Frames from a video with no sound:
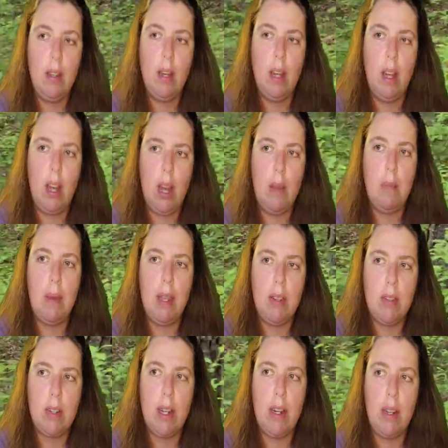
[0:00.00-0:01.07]
I
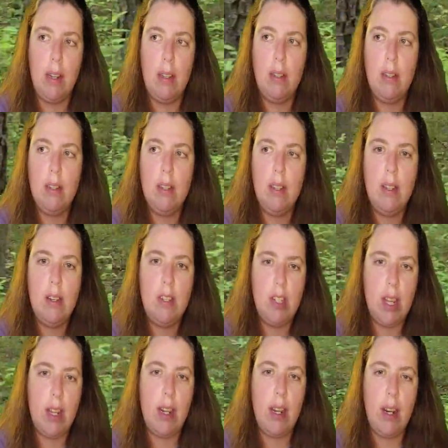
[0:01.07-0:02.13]
might try to
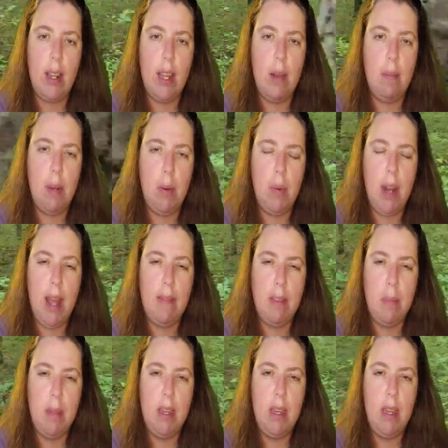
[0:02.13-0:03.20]
check it out again. But it would have
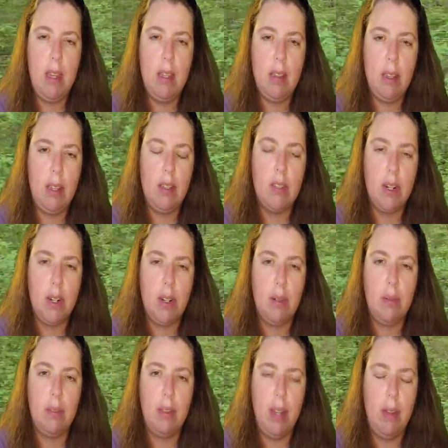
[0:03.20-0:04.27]
to be like during
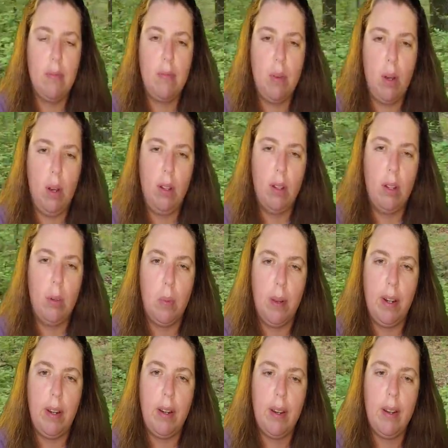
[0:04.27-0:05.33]
a late fall or
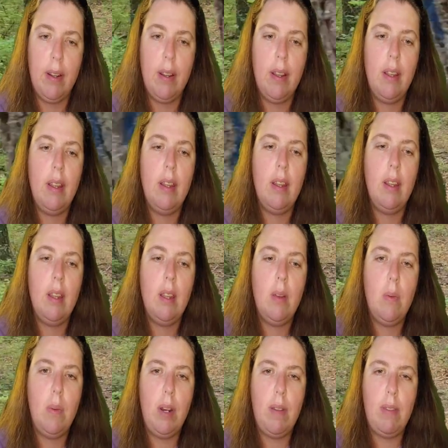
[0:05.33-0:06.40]
winter when